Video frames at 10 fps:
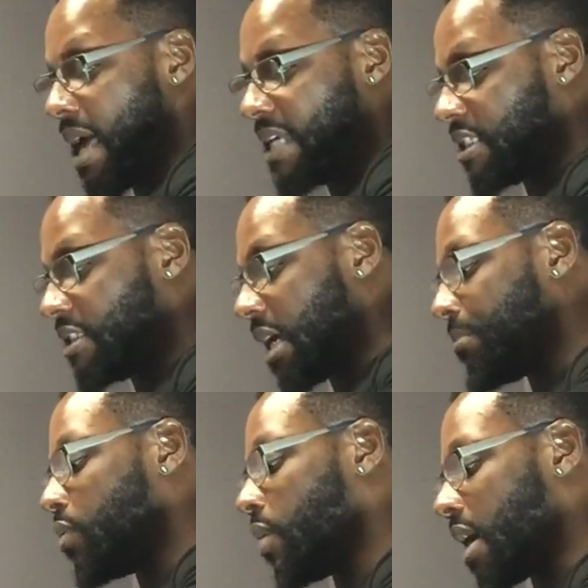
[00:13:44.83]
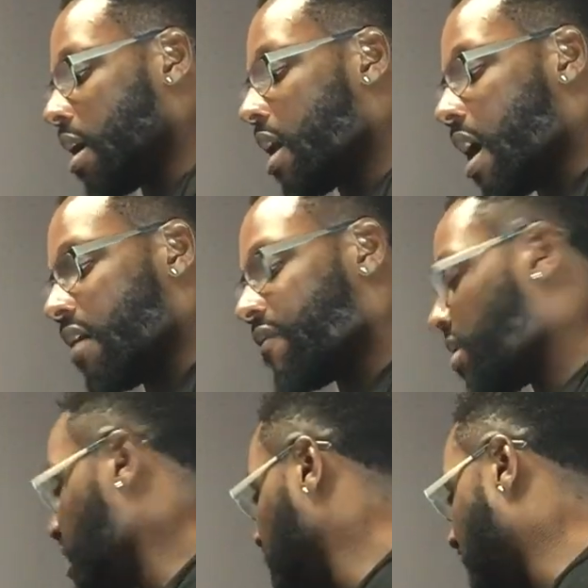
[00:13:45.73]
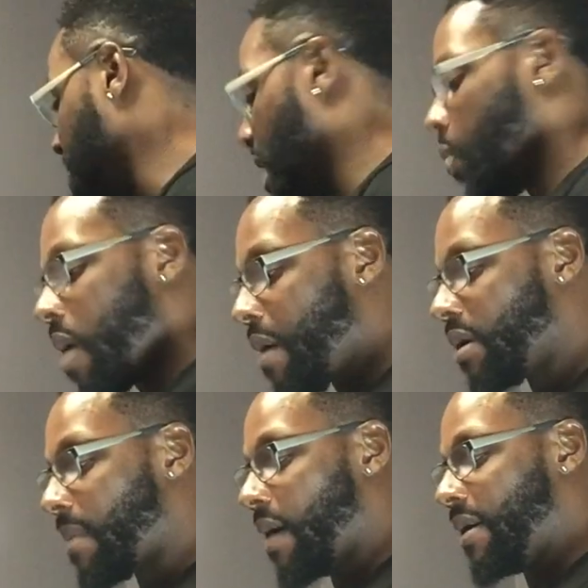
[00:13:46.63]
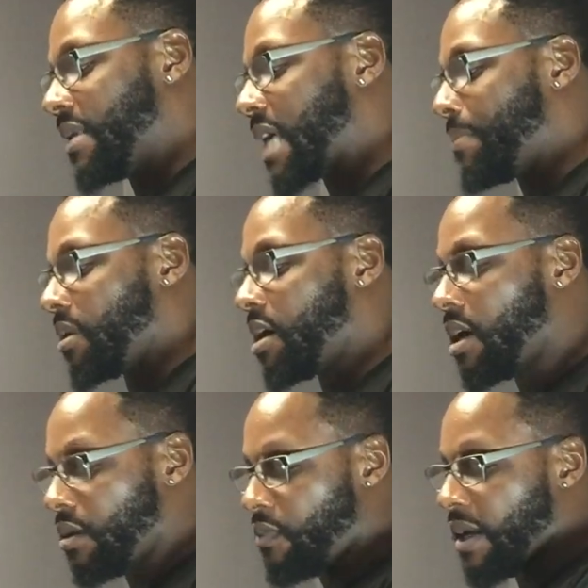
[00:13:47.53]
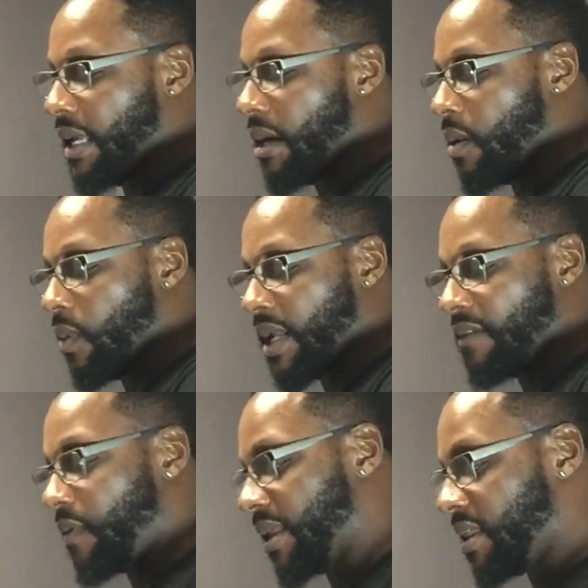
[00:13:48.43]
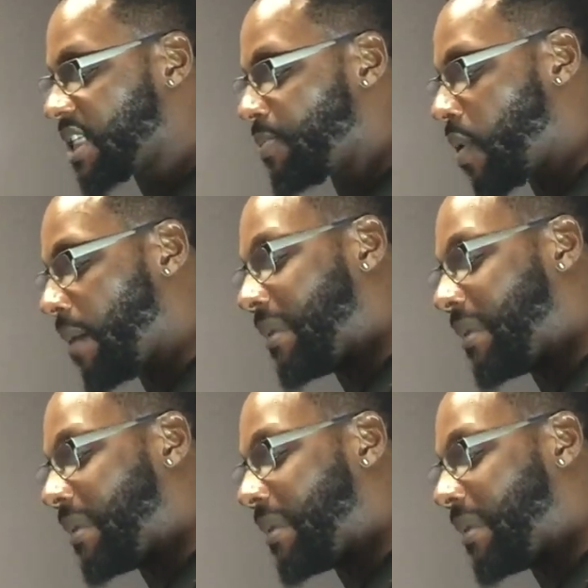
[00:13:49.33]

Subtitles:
I just shampoo it all off. I'm not worried about any type of color running or whatever at this point,